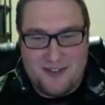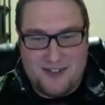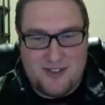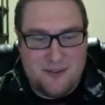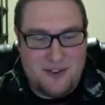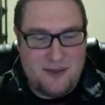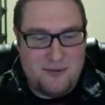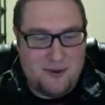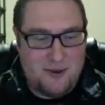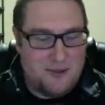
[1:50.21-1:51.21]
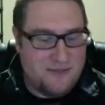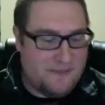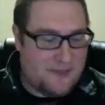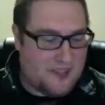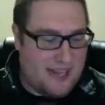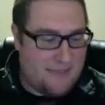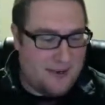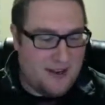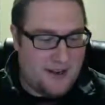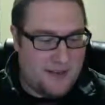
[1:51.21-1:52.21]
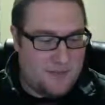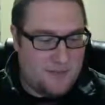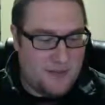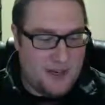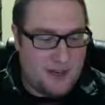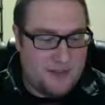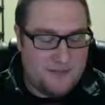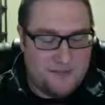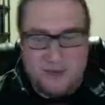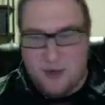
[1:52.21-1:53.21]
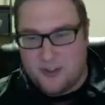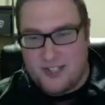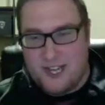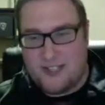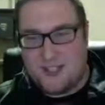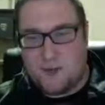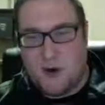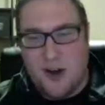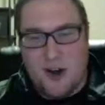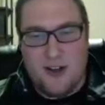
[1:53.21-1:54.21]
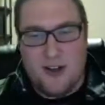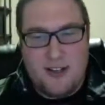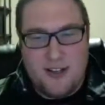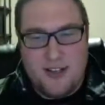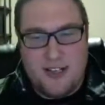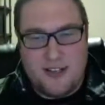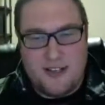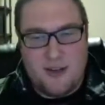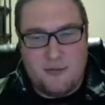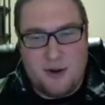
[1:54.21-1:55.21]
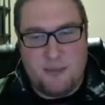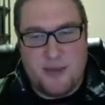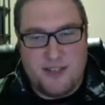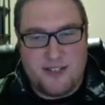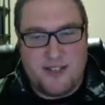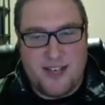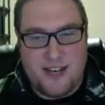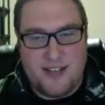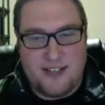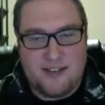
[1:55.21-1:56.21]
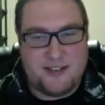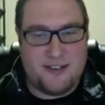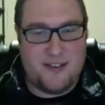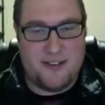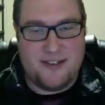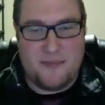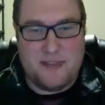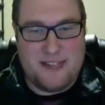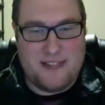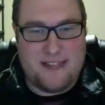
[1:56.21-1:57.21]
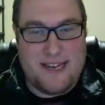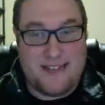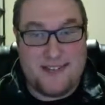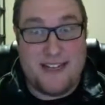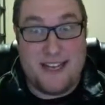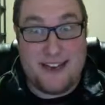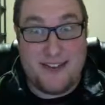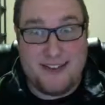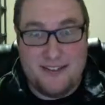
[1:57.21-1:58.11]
Just something that we were slapping on, noodles against the wall and seeing what might stick, and that's certainly something that's not sticking.